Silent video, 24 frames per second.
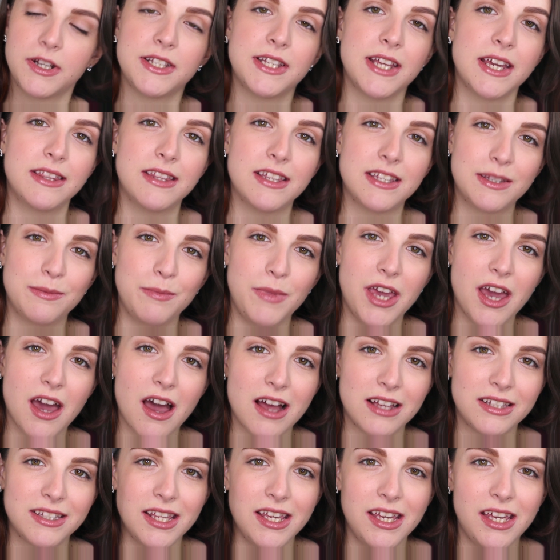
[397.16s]
going to take this
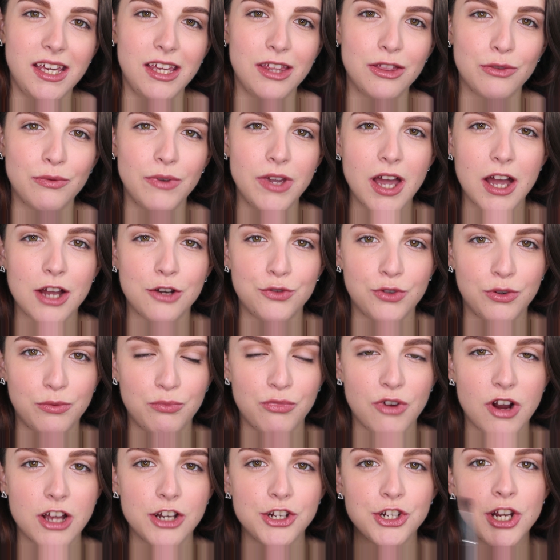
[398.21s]
Mikasa E three hundred
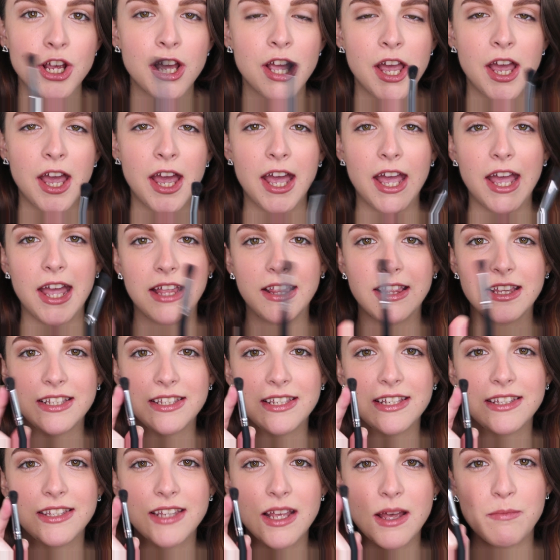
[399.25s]
brush, and
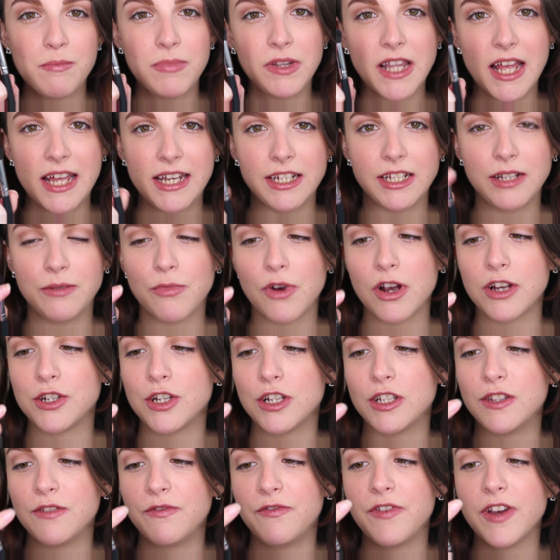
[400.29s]
this is a blending brush.
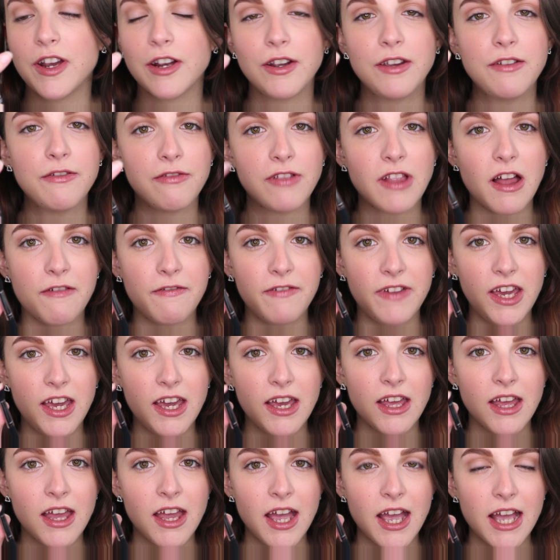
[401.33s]
It's very
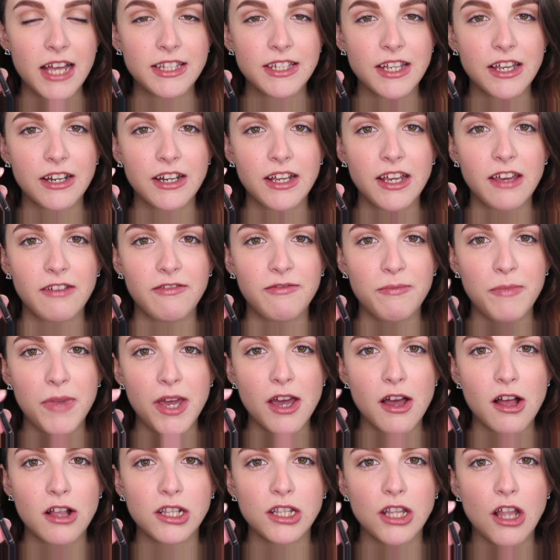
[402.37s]
fluffy. It's going to give
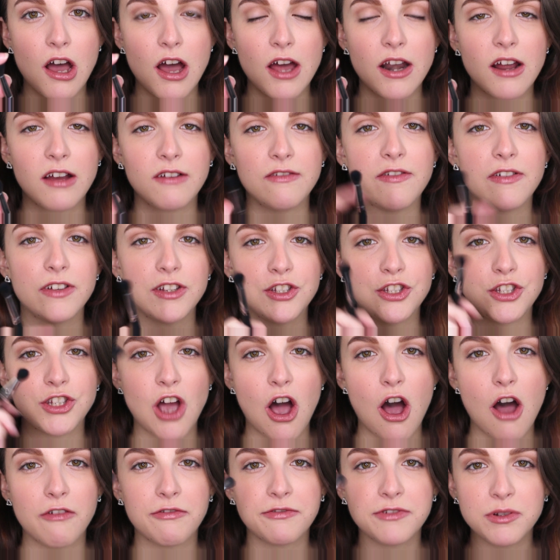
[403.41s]
me a lot of
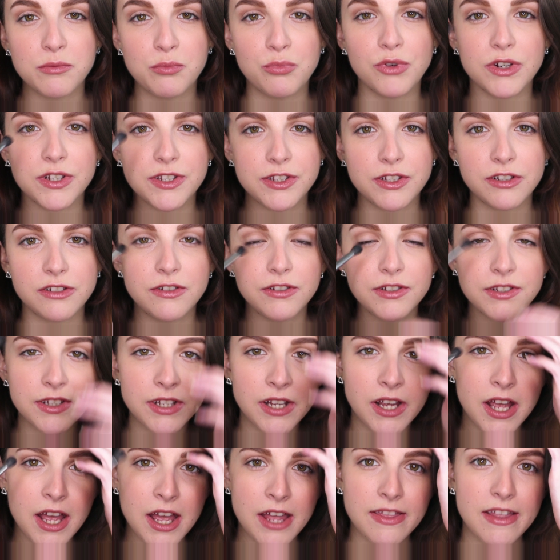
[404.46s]
soft
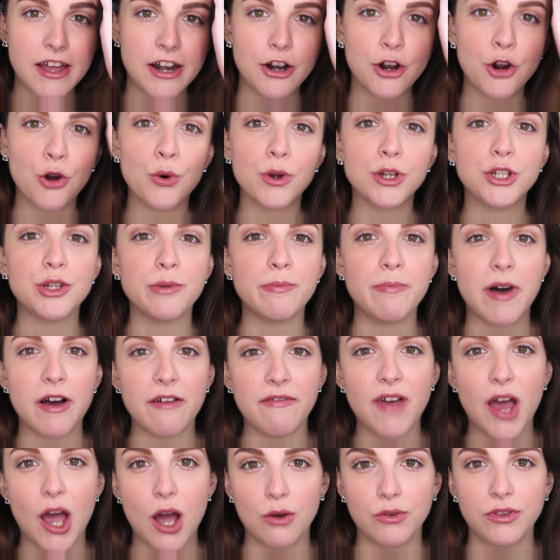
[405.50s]
bristles that are going to
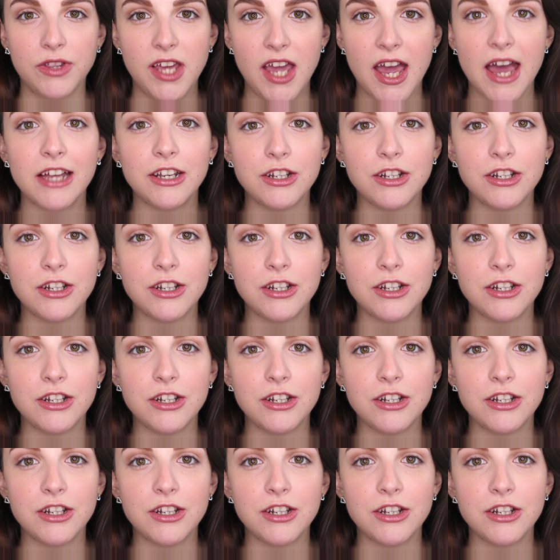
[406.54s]
buff out the